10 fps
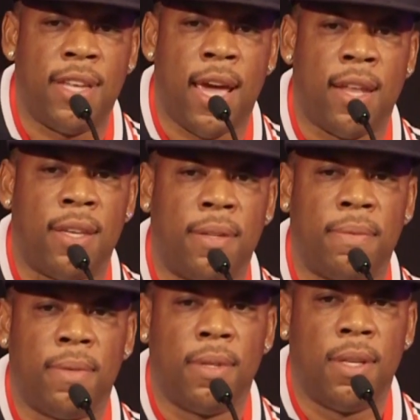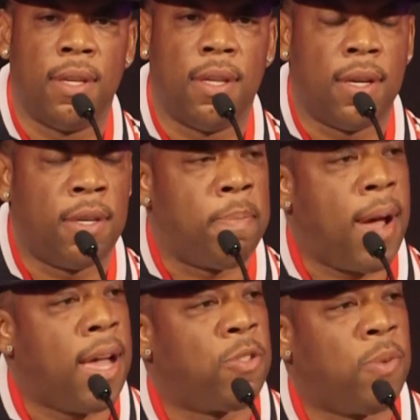daddy because
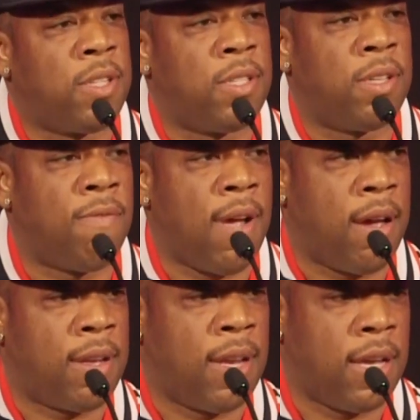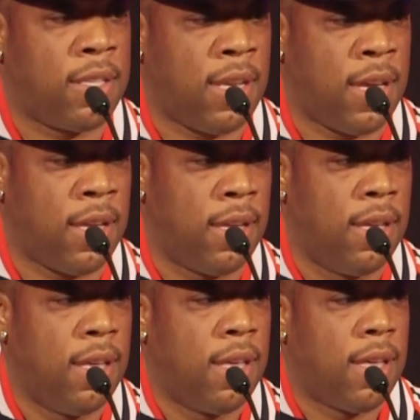mine wasn't around. And I said,
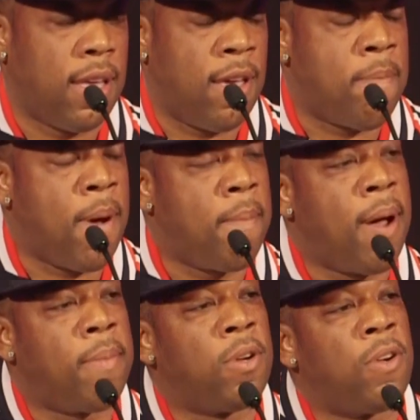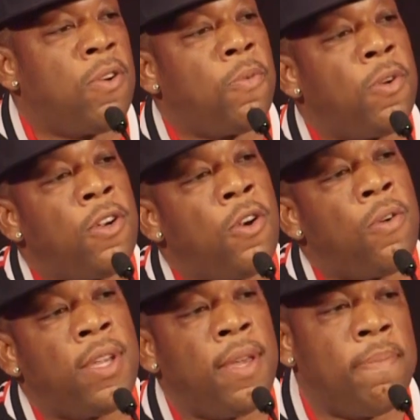if my mama gonna
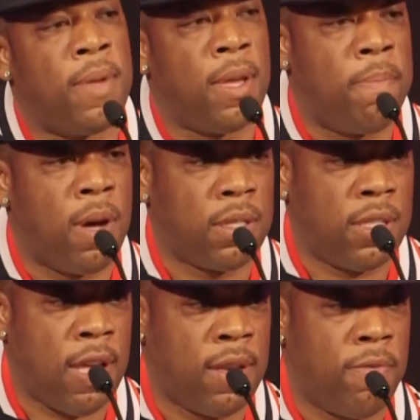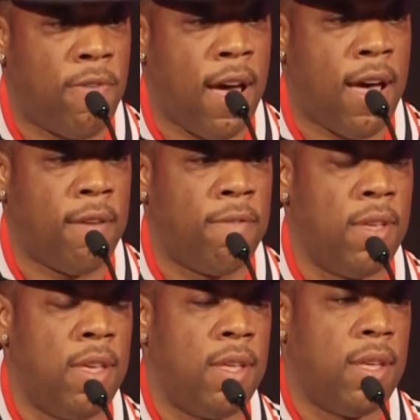go get me a $175
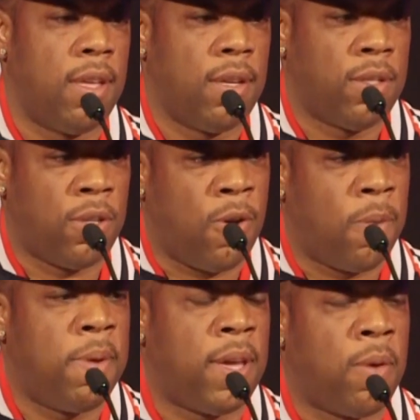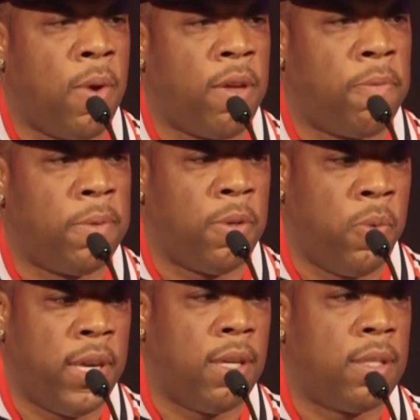to go be away from the
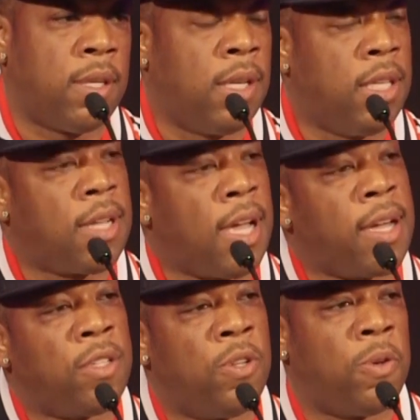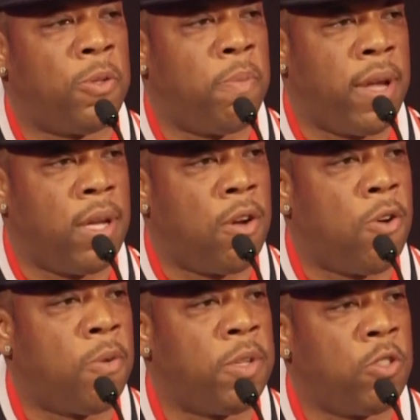week, the least I could do is bring her
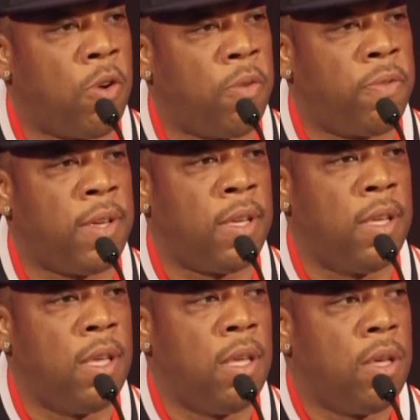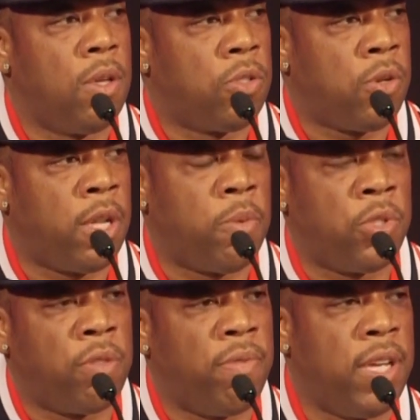home the trophy. So there
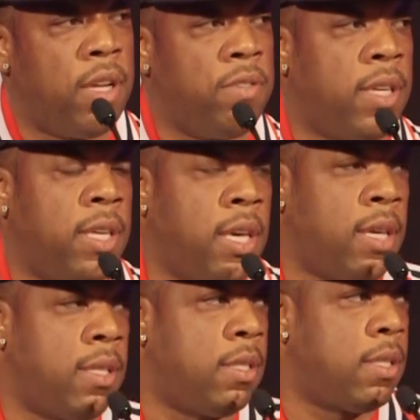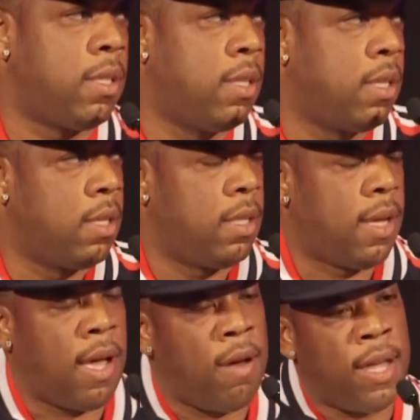was 300 kids
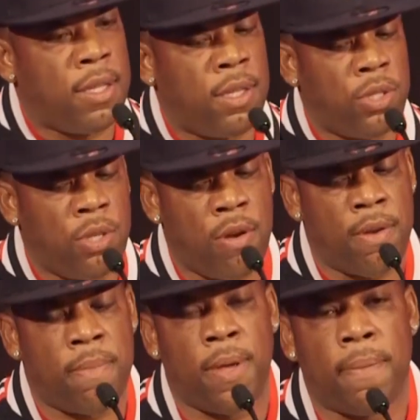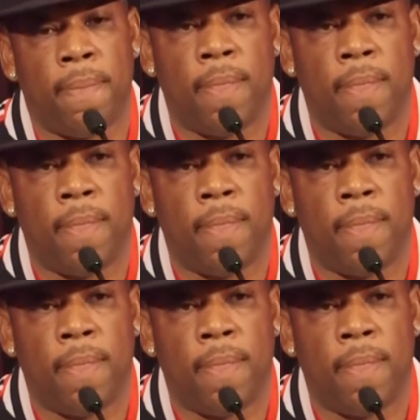out at this tournament,